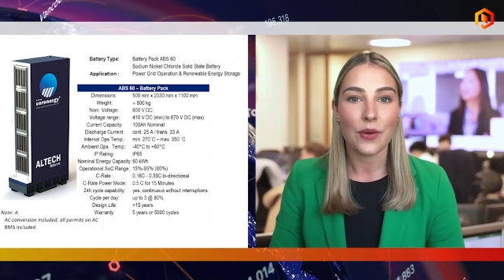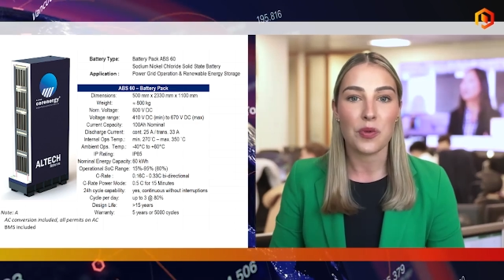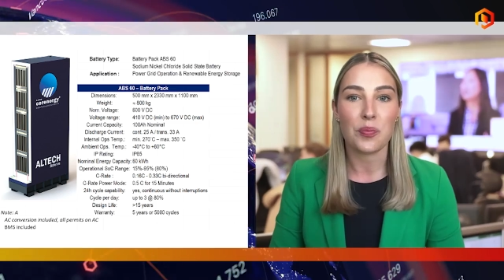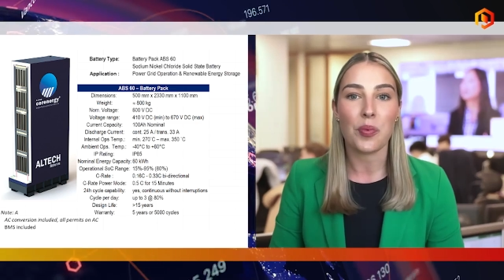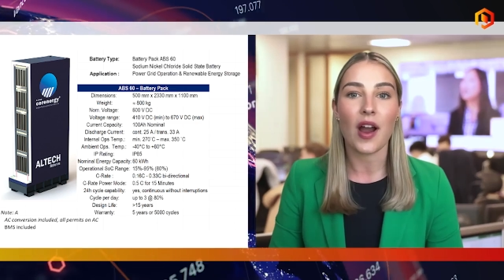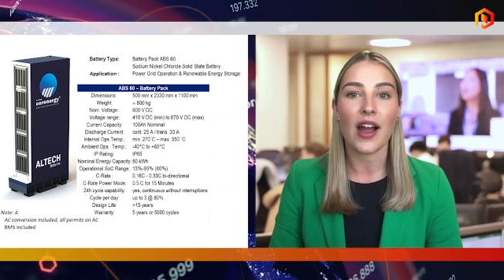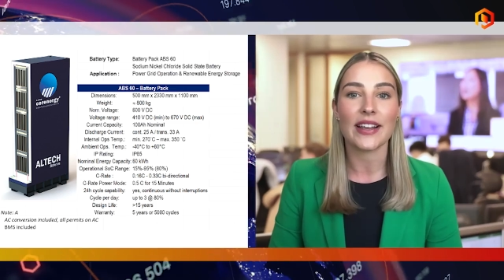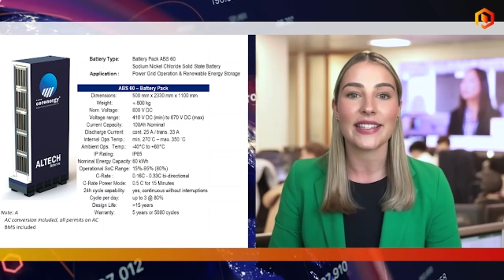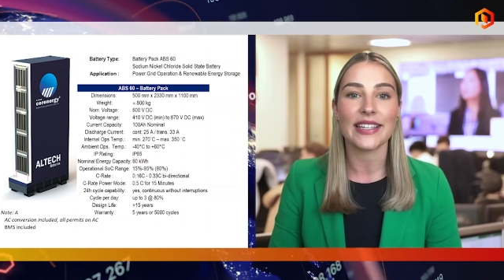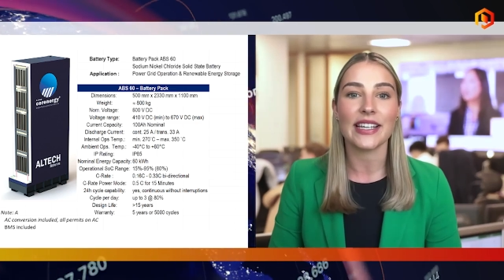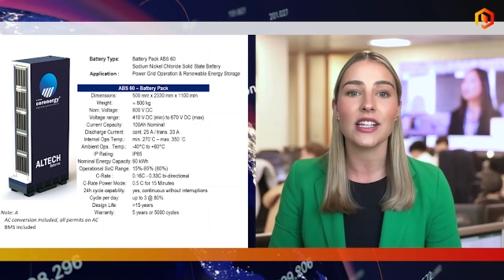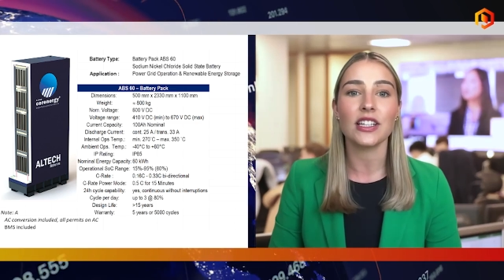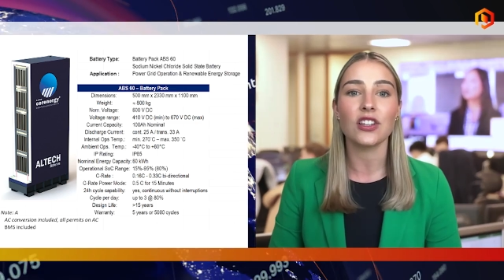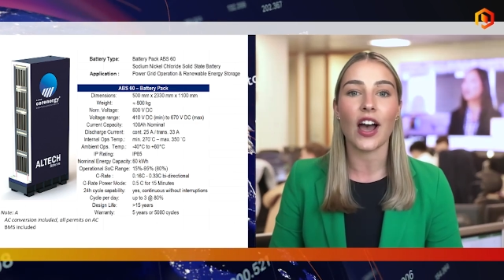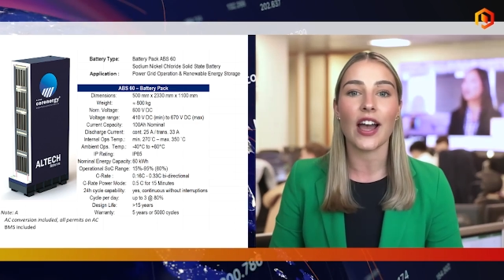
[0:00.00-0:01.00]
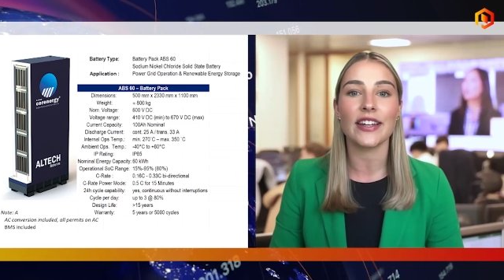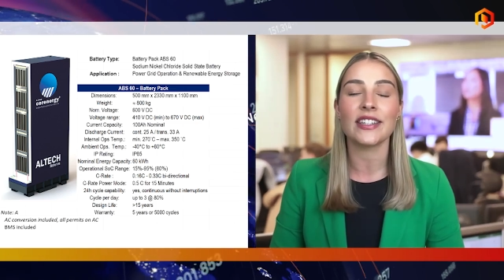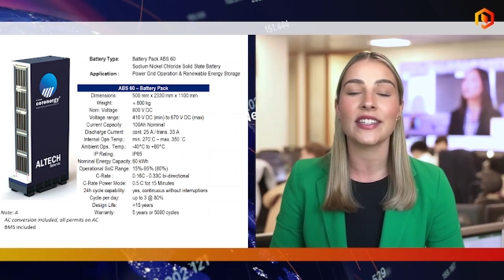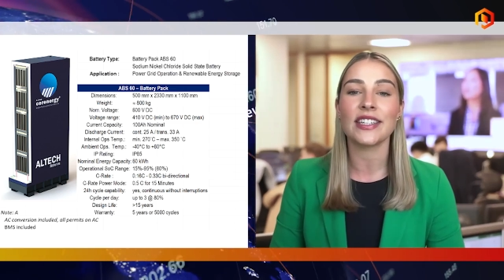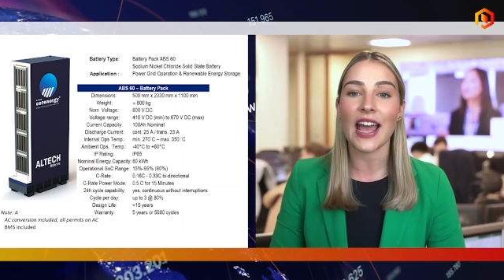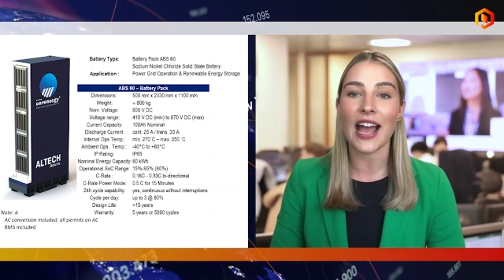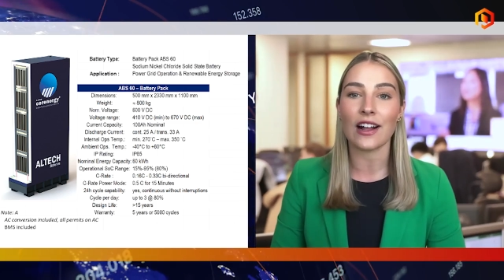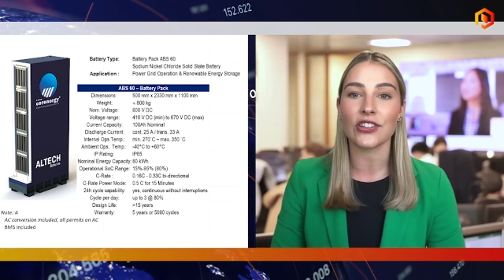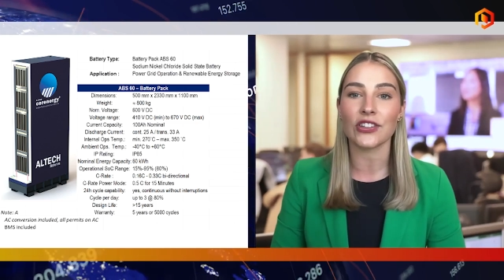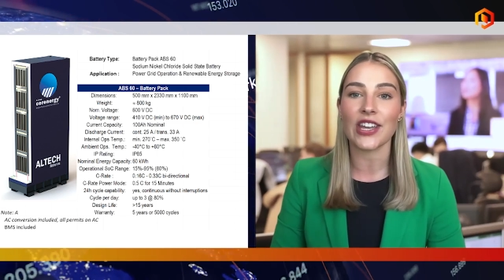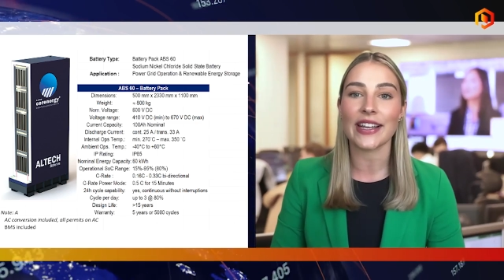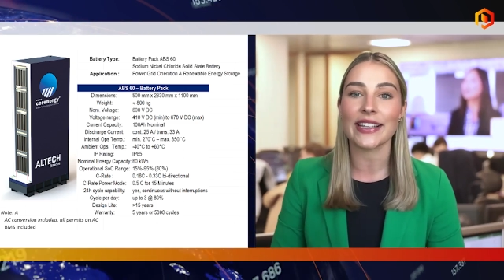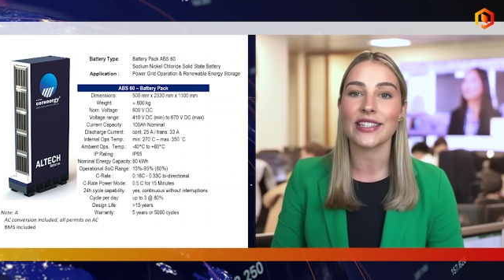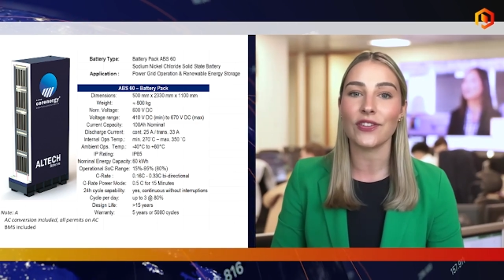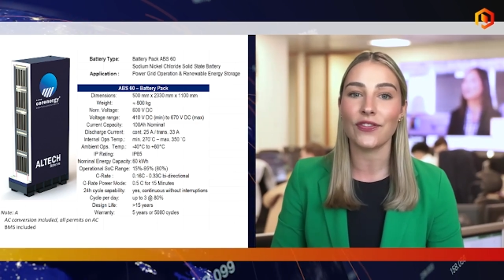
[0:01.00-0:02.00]
with pricing aligned to
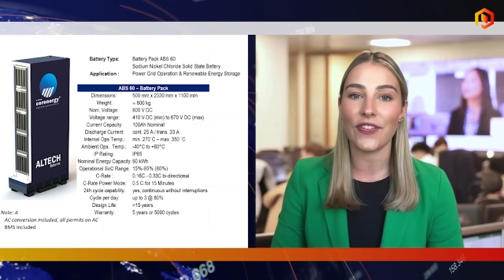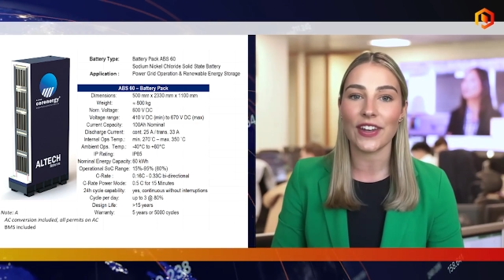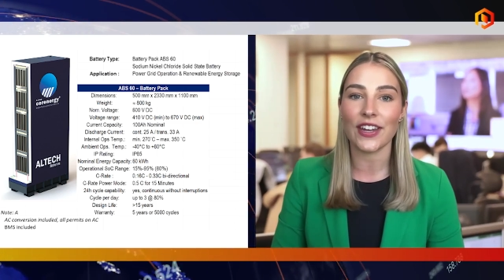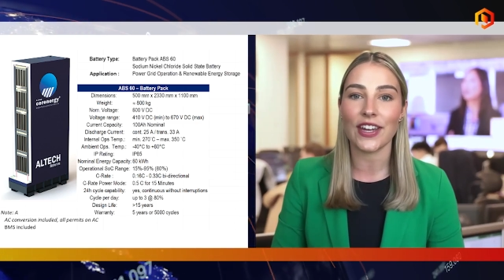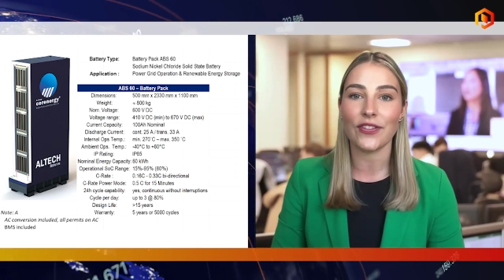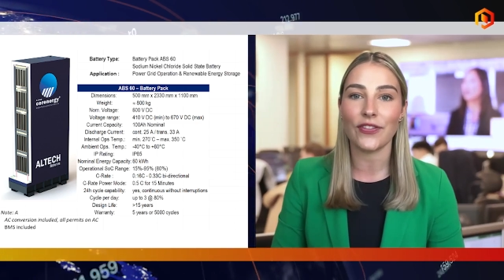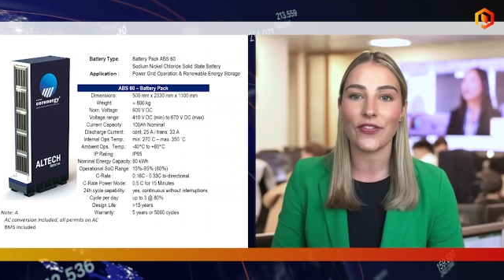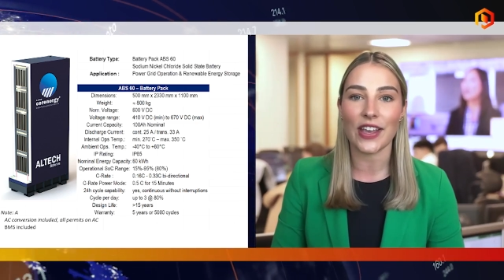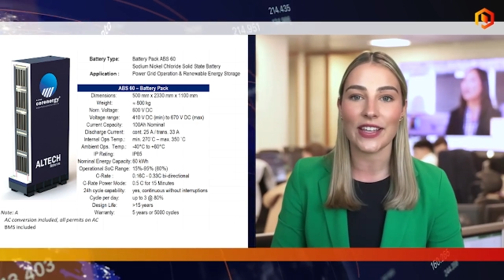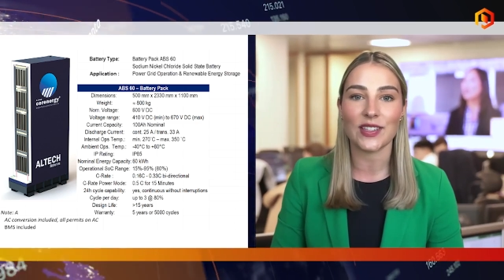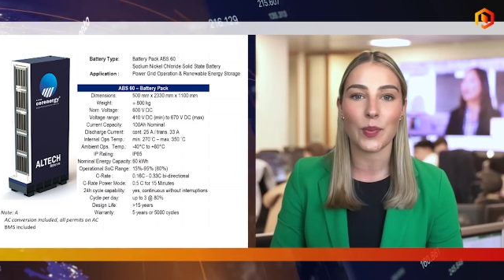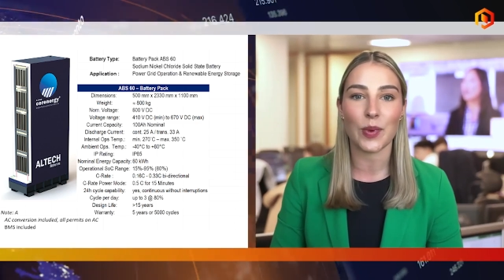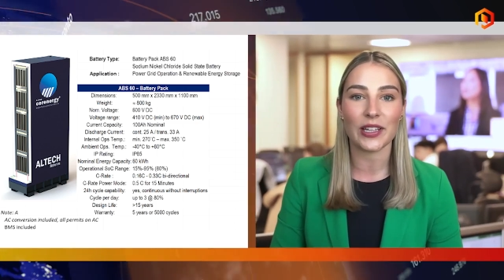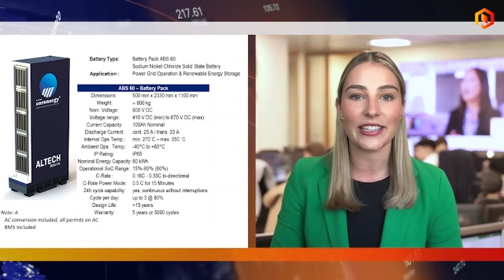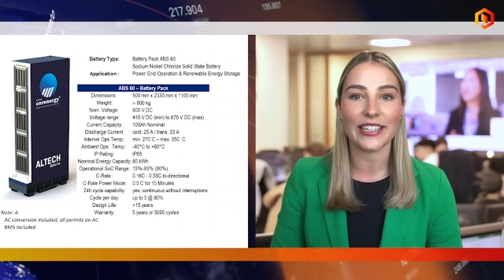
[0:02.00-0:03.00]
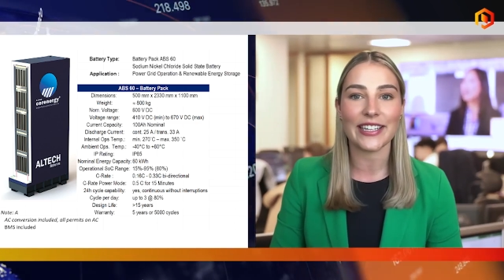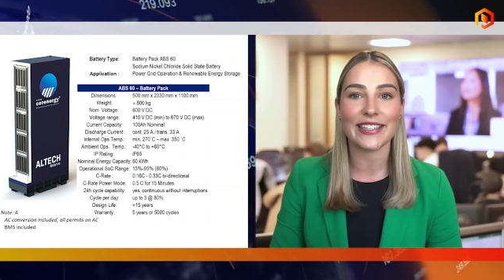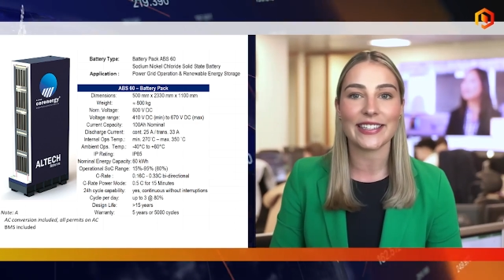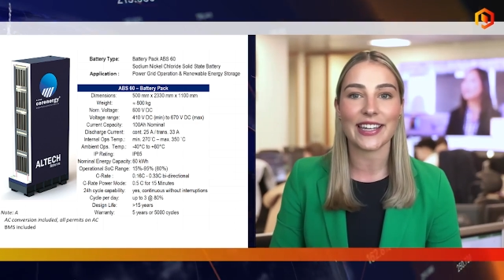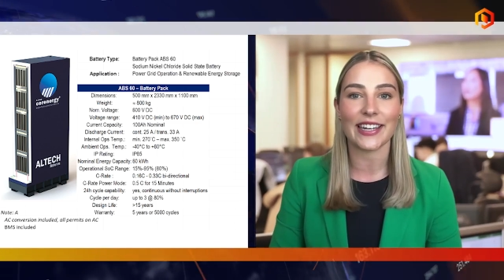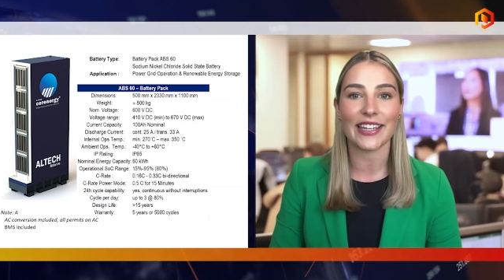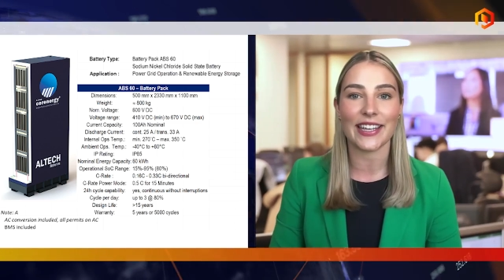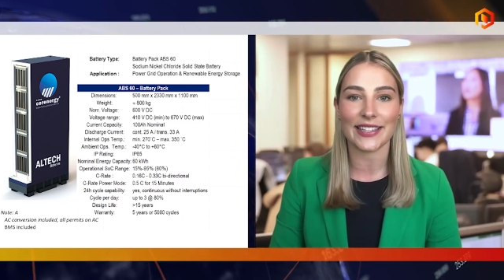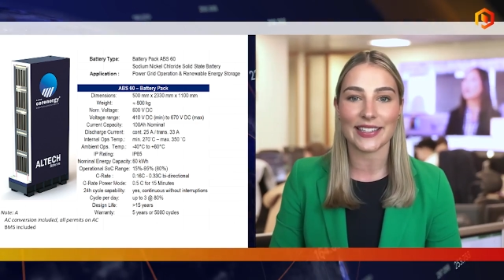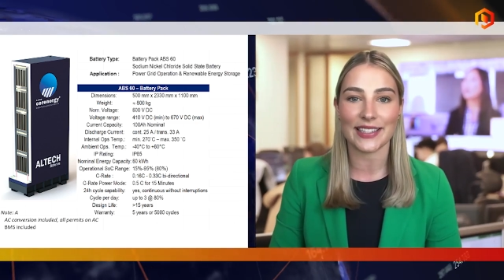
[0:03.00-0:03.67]
Altech's definitive feasibility study